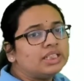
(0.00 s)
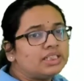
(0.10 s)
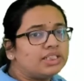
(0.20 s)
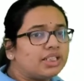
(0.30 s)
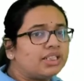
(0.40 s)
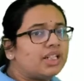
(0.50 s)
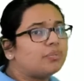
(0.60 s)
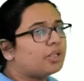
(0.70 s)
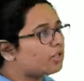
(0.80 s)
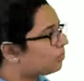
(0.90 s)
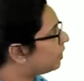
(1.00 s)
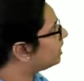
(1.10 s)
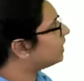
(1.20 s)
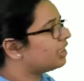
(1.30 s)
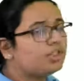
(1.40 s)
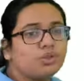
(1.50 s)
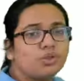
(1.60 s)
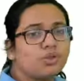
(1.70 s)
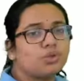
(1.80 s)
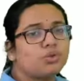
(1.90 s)
is nothing but 1
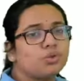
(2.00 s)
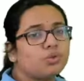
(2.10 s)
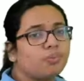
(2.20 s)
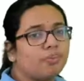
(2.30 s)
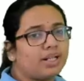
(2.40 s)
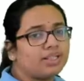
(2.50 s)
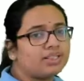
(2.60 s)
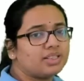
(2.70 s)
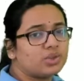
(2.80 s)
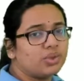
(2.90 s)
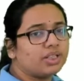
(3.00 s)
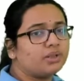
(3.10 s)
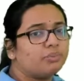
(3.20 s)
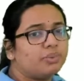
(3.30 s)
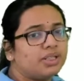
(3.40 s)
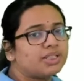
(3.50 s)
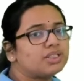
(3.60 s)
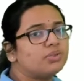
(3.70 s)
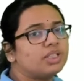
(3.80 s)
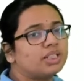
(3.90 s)
into 2 minus 1. Plus
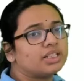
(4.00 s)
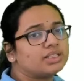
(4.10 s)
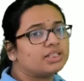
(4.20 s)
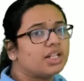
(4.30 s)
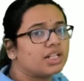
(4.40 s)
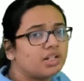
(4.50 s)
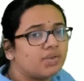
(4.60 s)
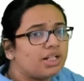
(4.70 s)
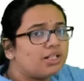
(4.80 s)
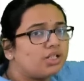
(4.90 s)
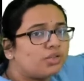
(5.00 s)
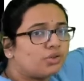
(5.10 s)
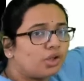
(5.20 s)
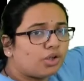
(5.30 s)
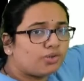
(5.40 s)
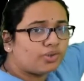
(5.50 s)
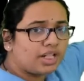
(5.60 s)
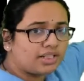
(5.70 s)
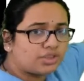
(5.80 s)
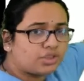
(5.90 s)
we'll consider the value of
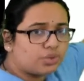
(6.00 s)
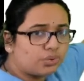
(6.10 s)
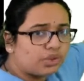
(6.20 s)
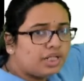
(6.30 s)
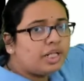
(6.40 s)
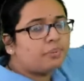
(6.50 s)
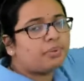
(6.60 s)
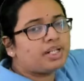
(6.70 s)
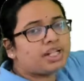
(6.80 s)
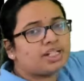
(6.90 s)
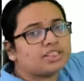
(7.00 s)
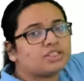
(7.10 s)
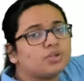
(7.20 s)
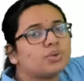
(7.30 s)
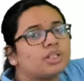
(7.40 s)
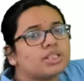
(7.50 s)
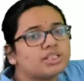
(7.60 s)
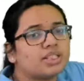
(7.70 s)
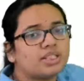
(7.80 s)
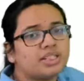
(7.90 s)
x2. But x2 is
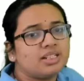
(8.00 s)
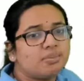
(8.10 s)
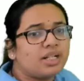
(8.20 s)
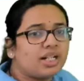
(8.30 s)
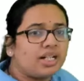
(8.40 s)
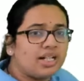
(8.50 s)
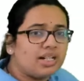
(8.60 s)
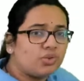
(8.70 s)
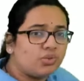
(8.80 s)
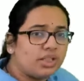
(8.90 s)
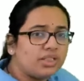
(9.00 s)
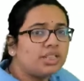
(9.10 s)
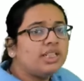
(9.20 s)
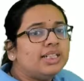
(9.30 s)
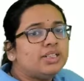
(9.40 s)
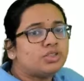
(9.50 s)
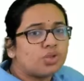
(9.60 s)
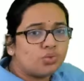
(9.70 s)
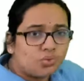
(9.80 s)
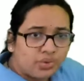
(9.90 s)
nothing but again 1.
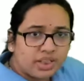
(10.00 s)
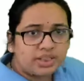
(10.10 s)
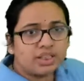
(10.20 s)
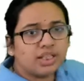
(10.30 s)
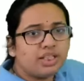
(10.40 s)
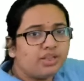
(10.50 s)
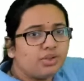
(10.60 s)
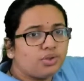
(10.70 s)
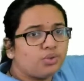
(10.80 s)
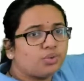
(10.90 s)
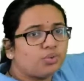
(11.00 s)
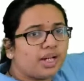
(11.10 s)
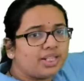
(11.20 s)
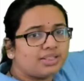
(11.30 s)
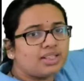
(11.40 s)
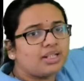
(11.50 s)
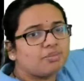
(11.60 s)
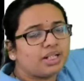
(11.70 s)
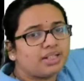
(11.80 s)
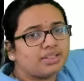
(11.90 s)
So 1 into y3
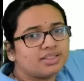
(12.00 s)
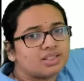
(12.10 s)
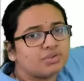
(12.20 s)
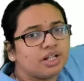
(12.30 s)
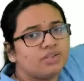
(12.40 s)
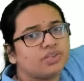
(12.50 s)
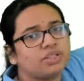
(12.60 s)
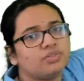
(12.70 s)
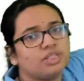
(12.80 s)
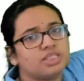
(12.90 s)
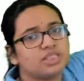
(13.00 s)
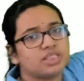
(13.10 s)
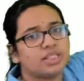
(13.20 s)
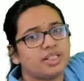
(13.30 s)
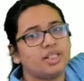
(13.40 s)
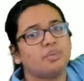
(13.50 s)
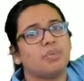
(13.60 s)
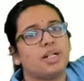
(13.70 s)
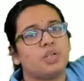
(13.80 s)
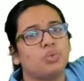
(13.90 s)
minus y1, which is nothing
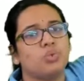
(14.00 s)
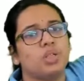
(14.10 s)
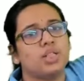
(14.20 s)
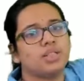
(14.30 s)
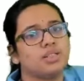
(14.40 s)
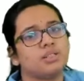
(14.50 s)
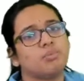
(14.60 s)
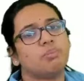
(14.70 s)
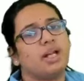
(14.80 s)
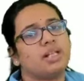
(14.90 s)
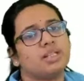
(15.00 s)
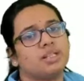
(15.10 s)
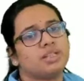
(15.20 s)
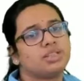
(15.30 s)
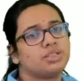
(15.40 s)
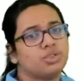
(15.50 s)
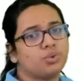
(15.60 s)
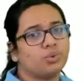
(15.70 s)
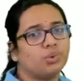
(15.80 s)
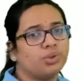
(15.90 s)
but 1 minus
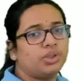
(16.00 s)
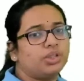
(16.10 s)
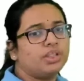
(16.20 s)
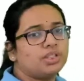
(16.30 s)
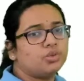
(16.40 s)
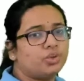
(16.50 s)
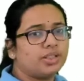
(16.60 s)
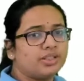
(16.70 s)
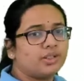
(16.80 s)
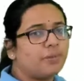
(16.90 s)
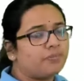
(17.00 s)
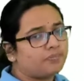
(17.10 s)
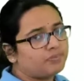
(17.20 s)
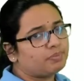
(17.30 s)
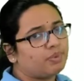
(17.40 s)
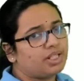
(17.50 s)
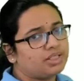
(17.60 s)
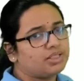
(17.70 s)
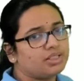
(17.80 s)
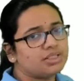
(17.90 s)
2. 1
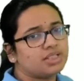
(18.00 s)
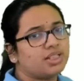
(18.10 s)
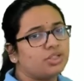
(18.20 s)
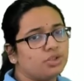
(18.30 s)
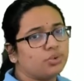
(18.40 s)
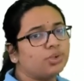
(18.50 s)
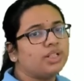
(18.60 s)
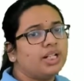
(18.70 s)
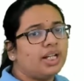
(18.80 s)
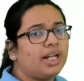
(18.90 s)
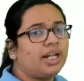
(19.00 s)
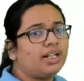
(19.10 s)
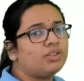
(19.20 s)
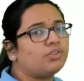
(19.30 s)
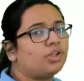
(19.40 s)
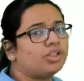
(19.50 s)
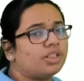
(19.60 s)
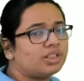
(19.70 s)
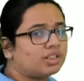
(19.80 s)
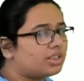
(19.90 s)
minus 2. And for
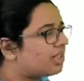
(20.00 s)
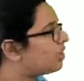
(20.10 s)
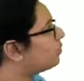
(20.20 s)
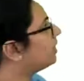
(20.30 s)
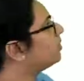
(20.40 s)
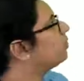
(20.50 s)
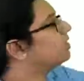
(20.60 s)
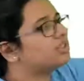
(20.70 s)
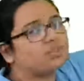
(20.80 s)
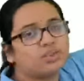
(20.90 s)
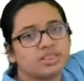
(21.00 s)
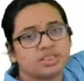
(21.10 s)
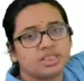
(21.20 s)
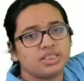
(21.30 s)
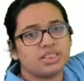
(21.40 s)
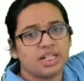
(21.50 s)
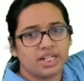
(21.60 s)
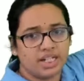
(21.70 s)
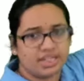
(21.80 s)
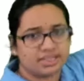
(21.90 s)
the third one, we'll first consider
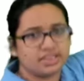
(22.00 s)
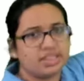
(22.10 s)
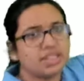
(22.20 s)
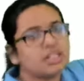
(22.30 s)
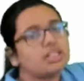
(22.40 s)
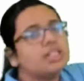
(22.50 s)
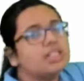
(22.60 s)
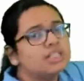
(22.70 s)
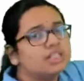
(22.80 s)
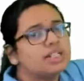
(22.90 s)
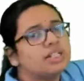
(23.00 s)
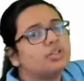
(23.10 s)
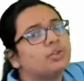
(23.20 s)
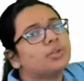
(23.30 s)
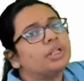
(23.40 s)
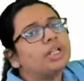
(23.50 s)
x3, 0